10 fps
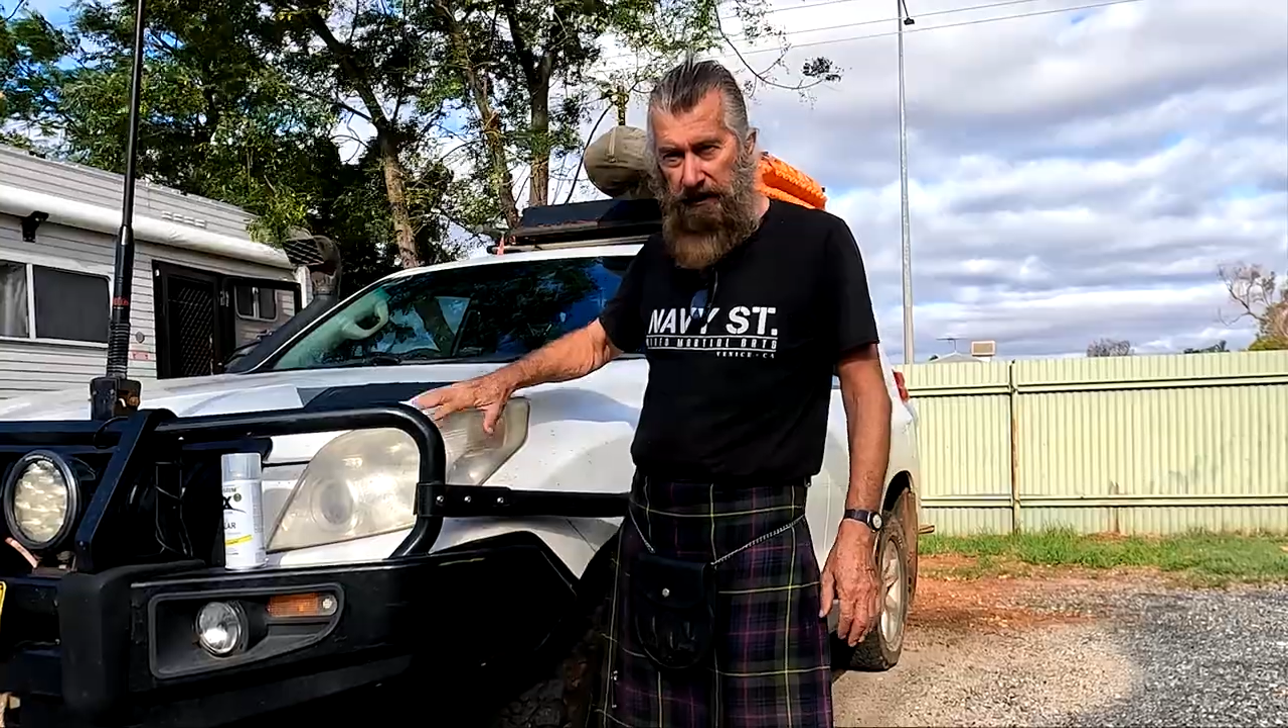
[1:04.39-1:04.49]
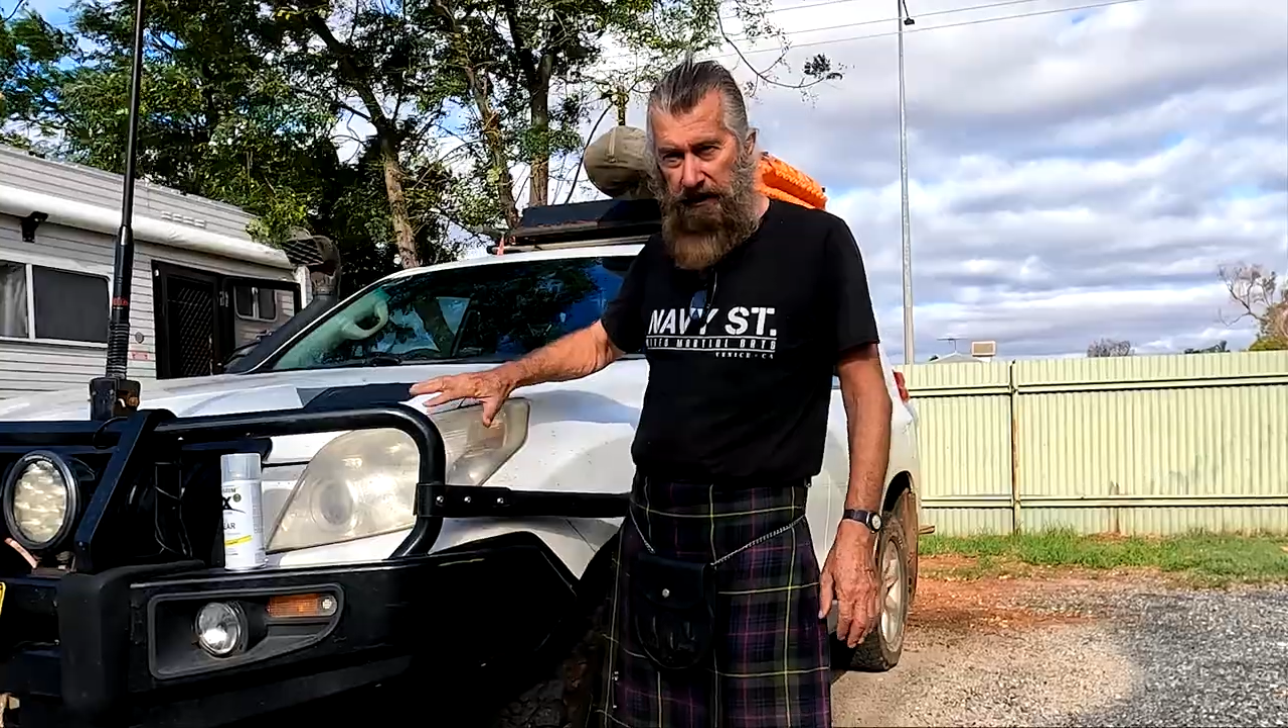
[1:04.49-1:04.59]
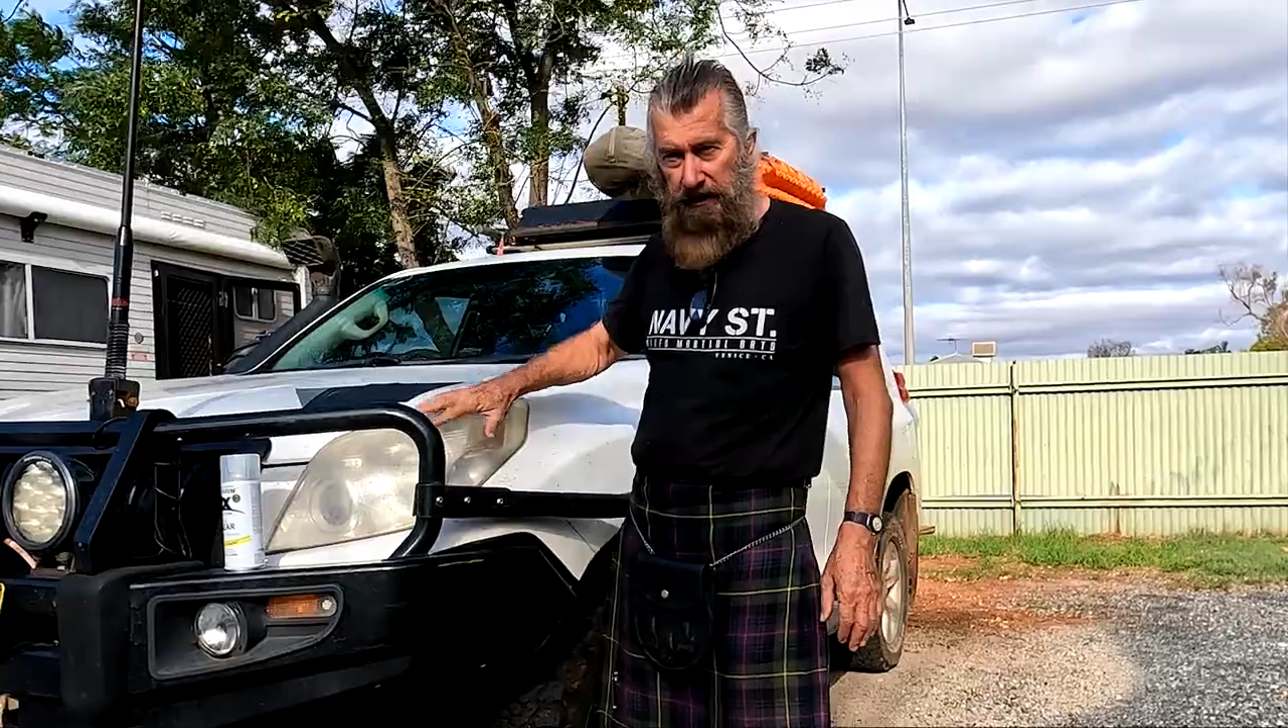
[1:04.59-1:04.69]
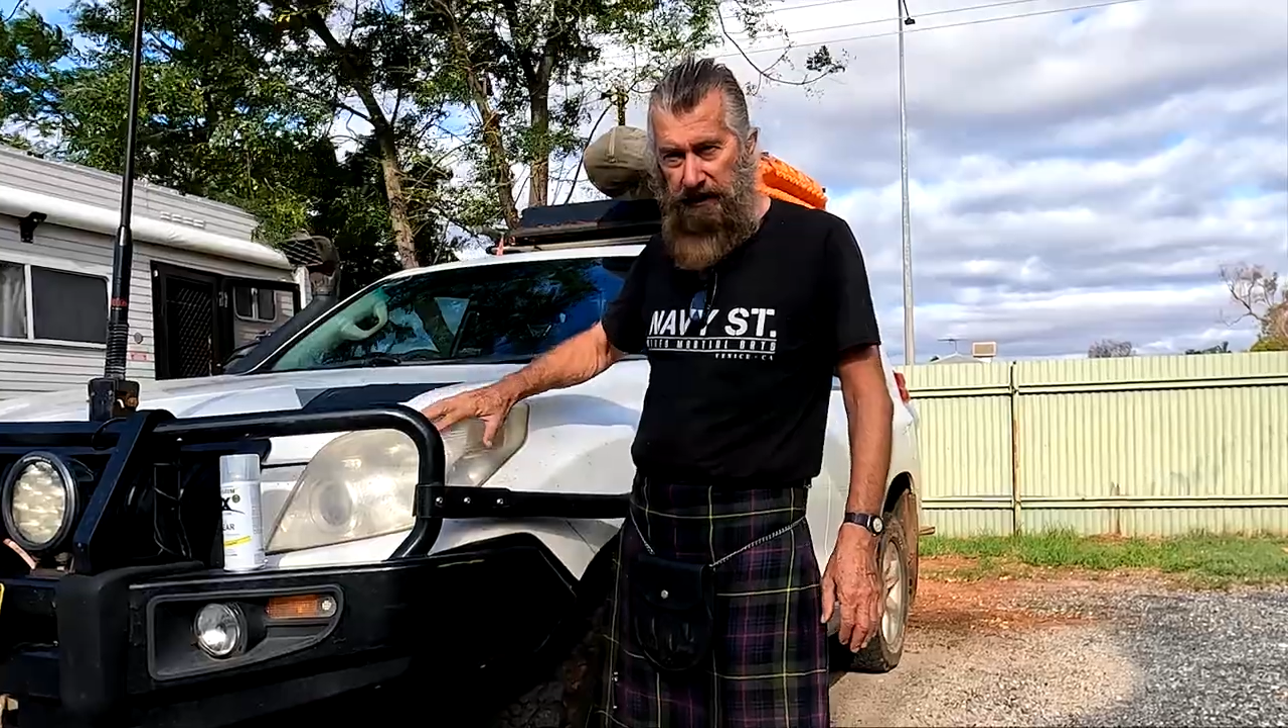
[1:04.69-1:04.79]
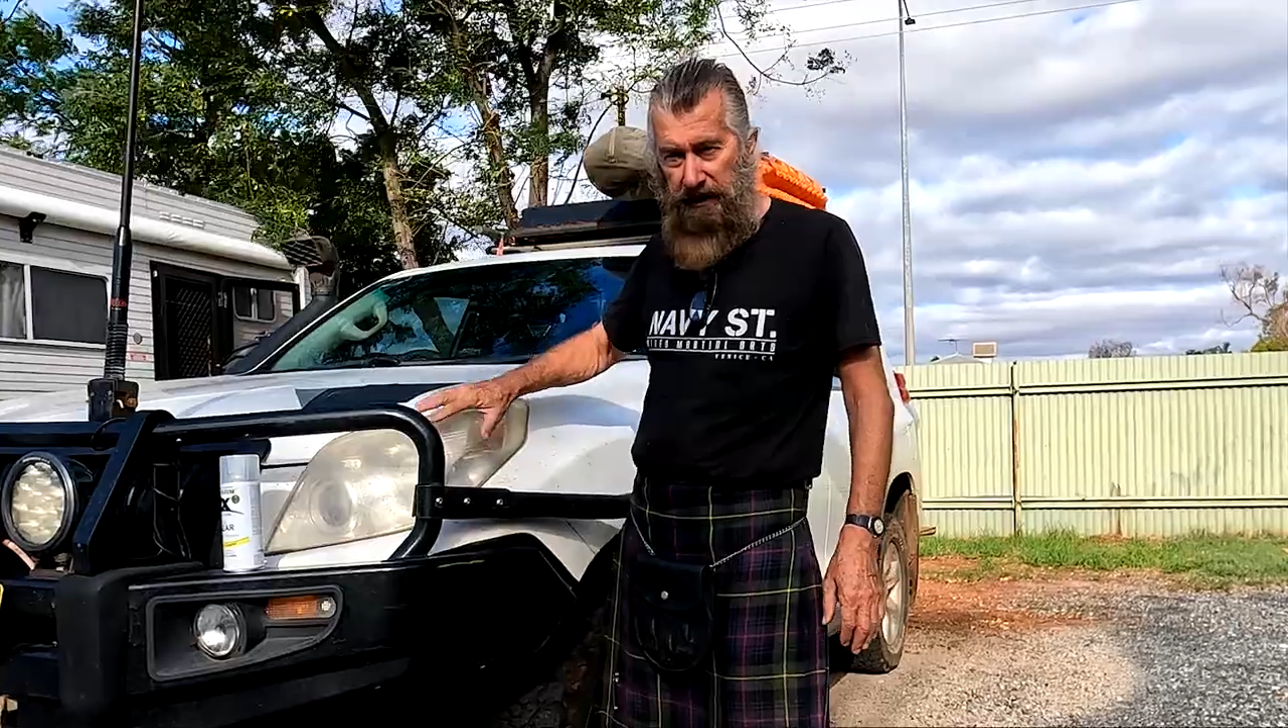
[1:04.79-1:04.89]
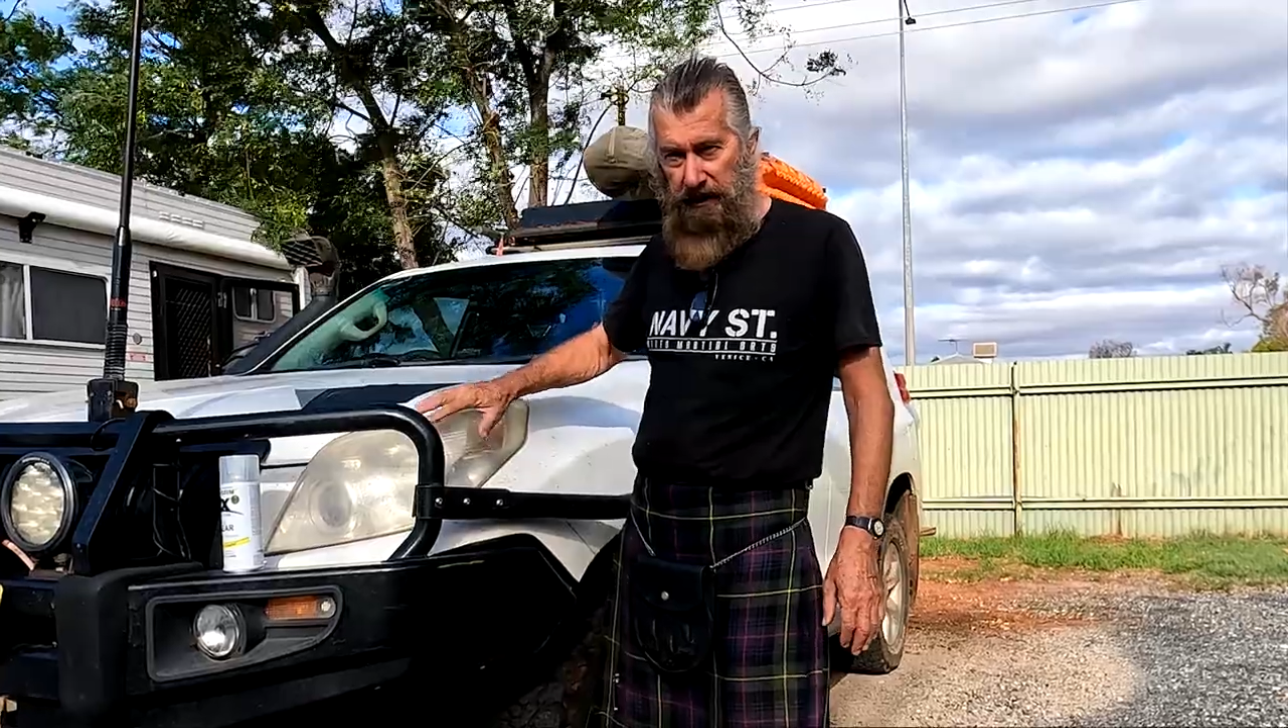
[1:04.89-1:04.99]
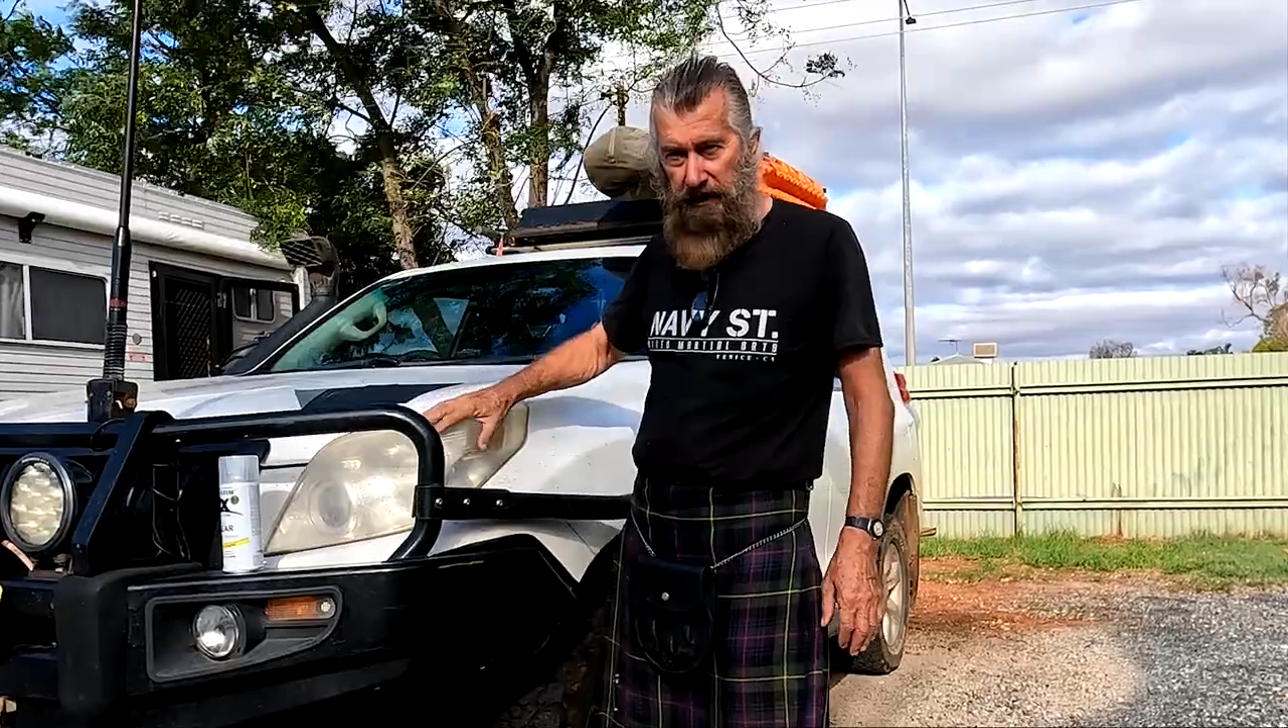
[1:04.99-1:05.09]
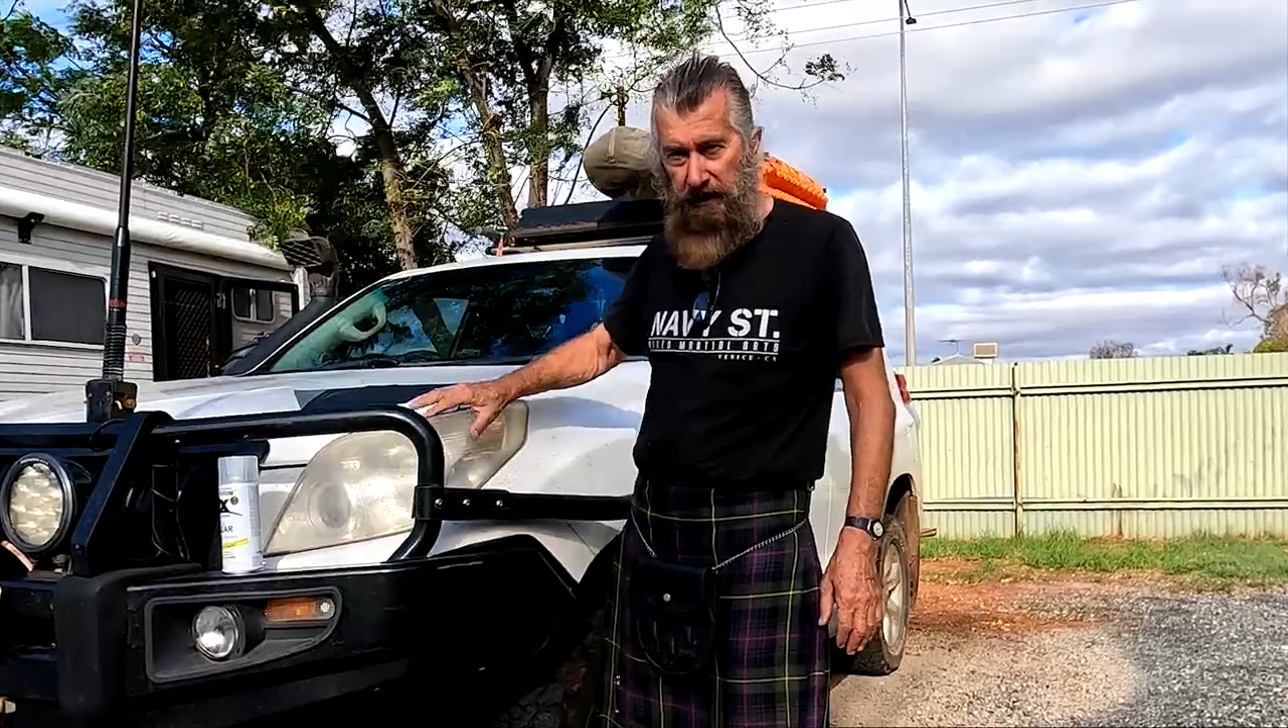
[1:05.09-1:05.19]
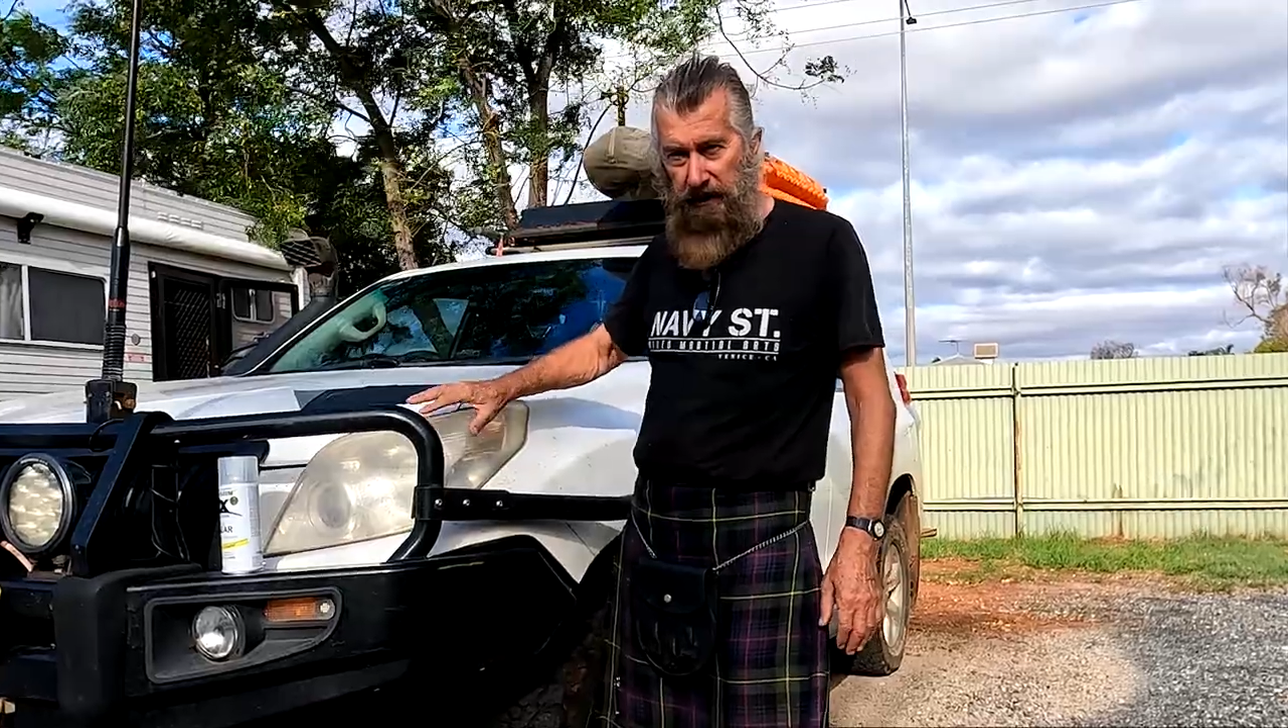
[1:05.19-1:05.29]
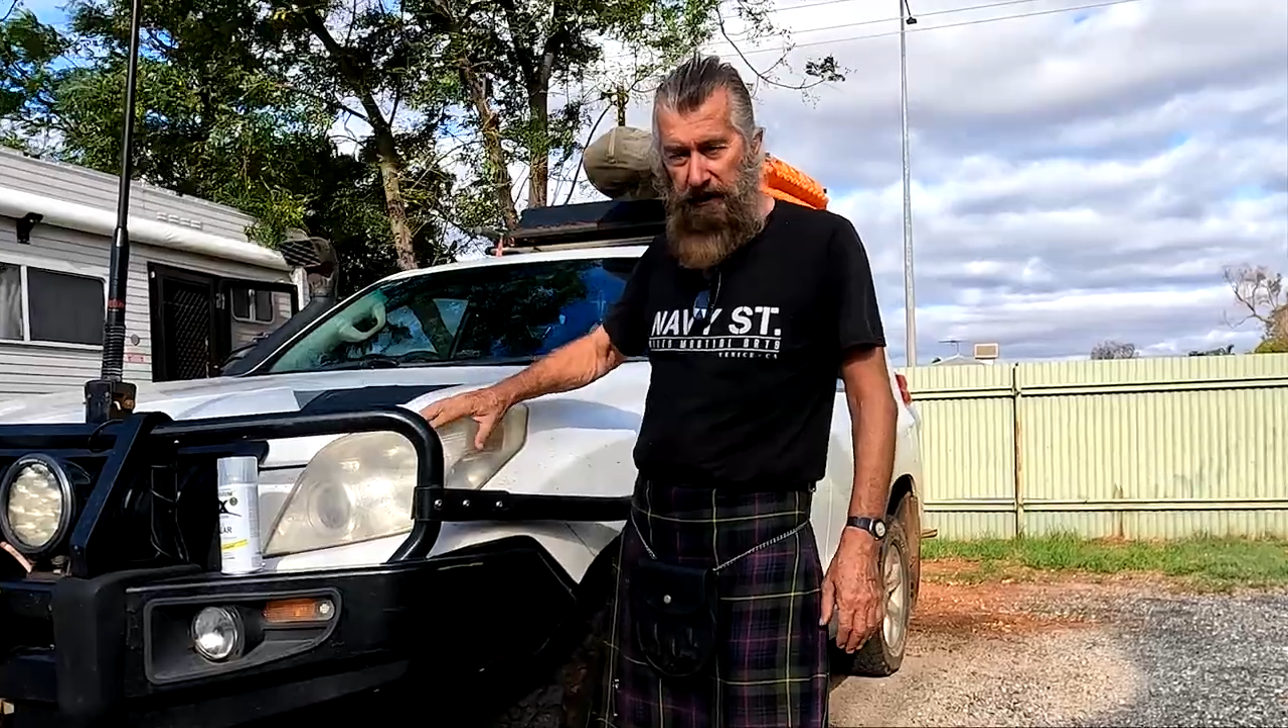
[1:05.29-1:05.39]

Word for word: these uh,